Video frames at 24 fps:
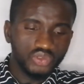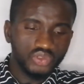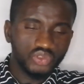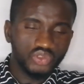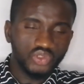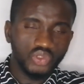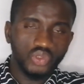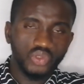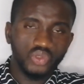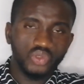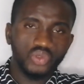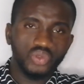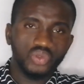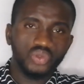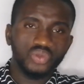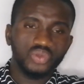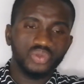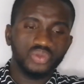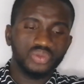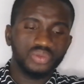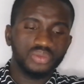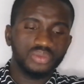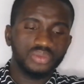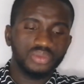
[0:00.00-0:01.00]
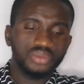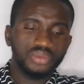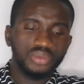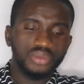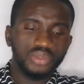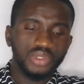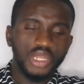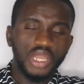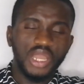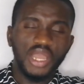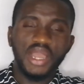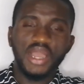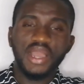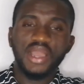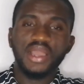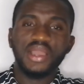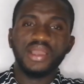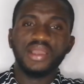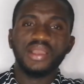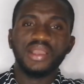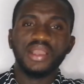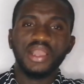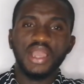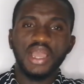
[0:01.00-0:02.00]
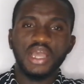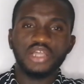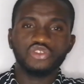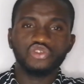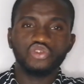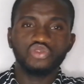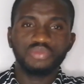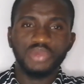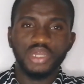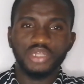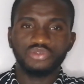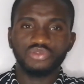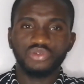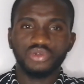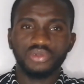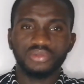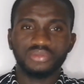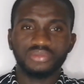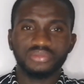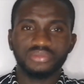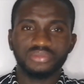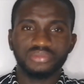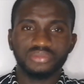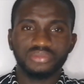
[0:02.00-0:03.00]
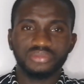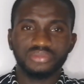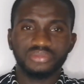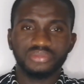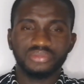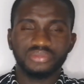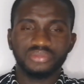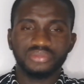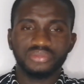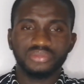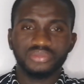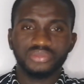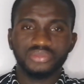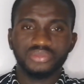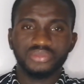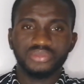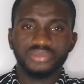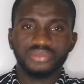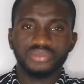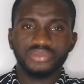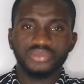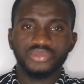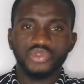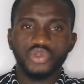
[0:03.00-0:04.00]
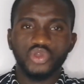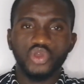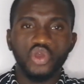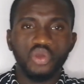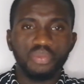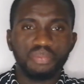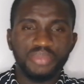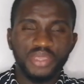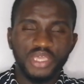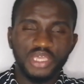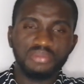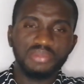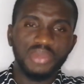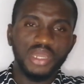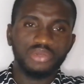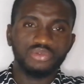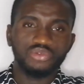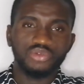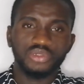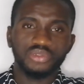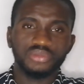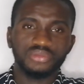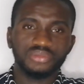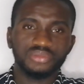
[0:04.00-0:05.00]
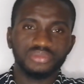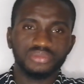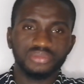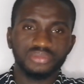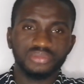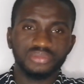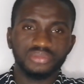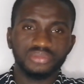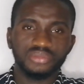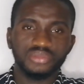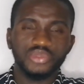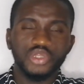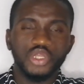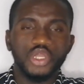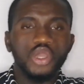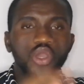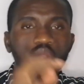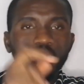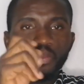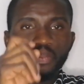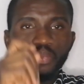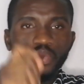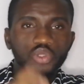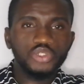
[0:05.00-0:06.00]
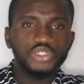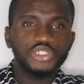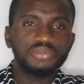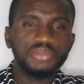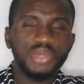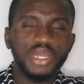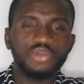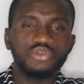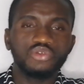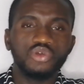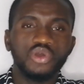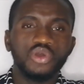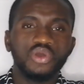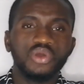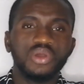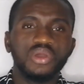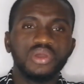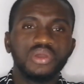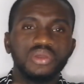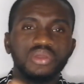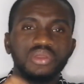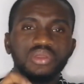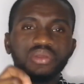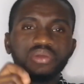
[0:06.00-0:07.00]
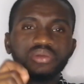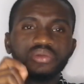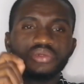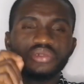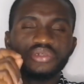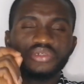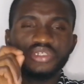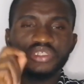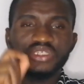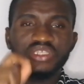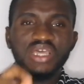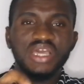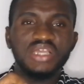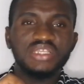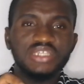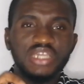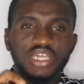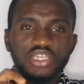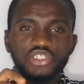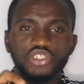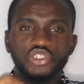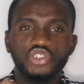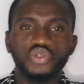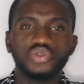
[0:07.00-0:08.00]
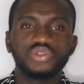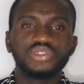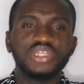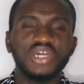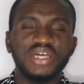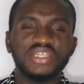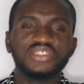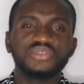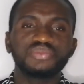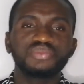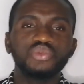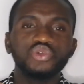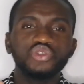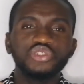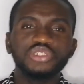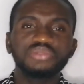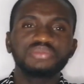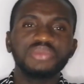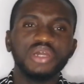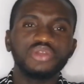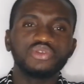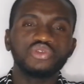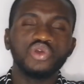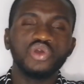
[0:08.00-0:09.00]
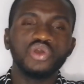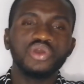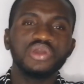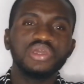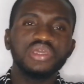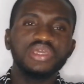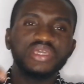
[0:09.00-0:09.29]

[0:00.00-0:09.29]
to cattle manure or pig manure. Poultry manure, research has shown that poultry manure